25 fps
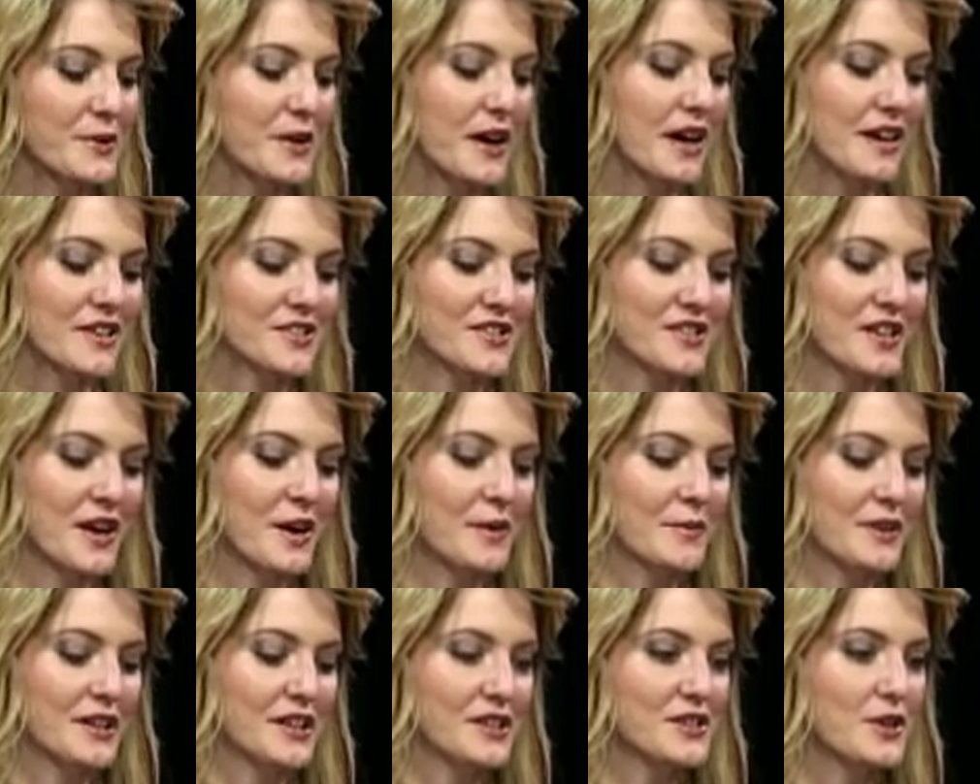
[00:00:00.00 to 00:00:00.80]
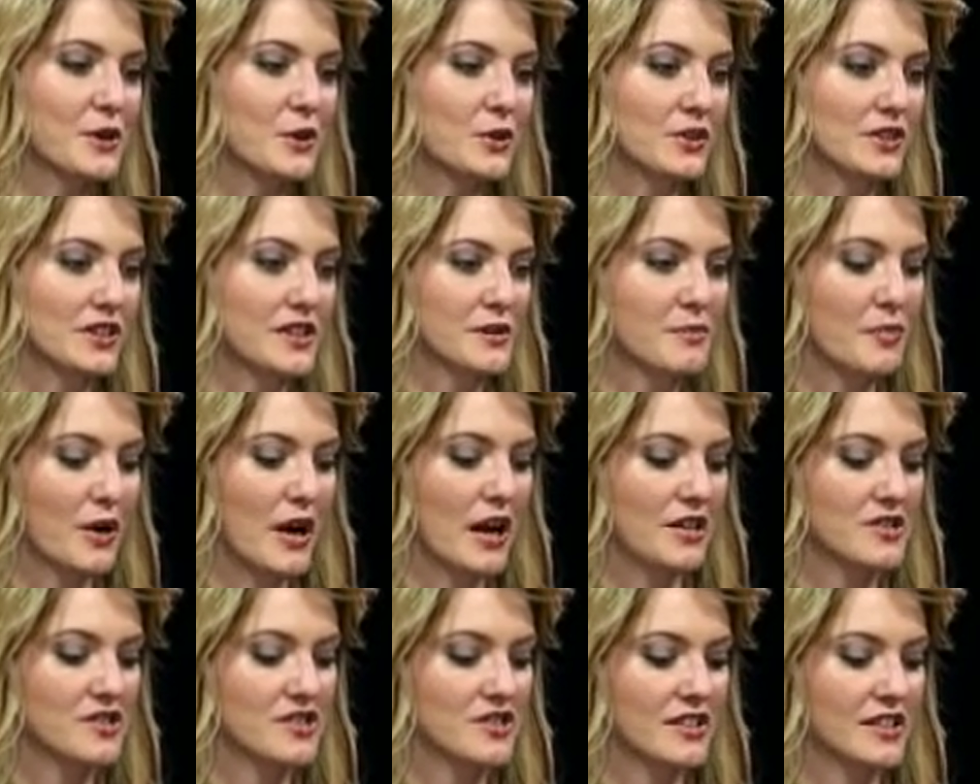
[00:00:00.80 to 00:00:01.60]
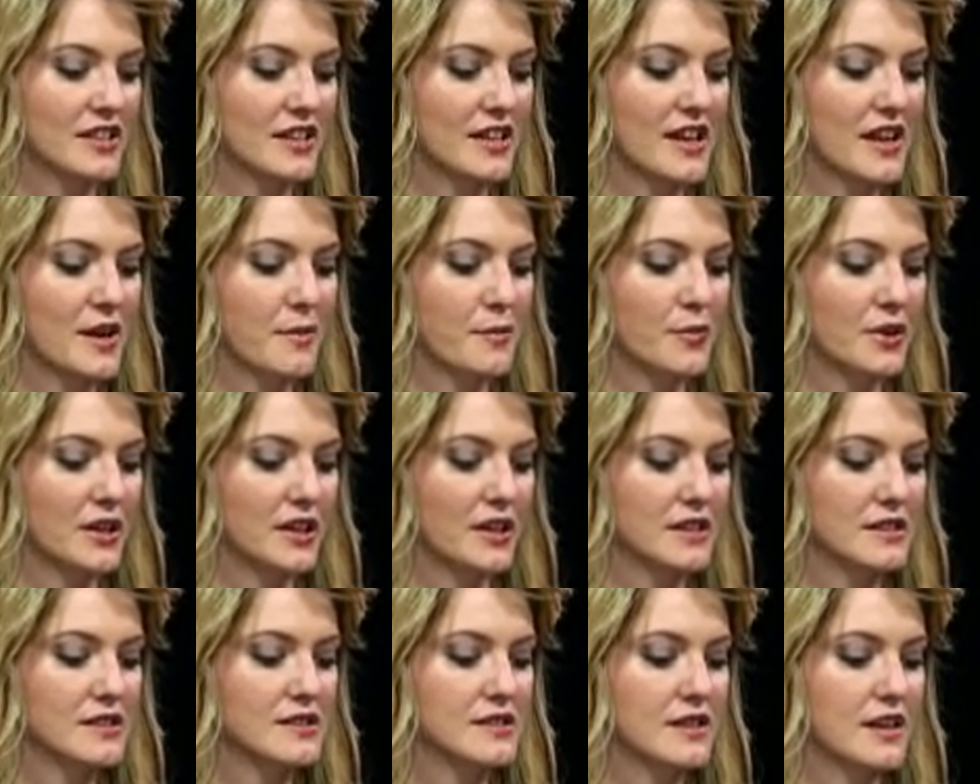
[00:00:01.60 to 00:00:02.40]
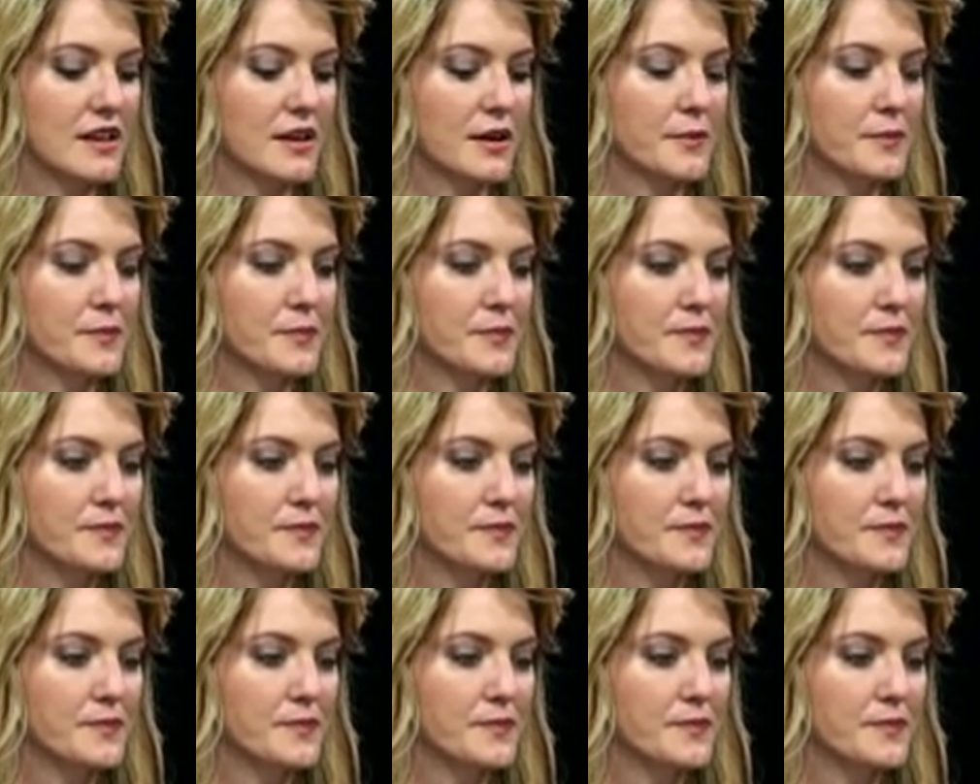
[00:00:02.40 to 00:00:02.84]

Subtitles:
oh gosh, now I'm going to totally botch the name, but it's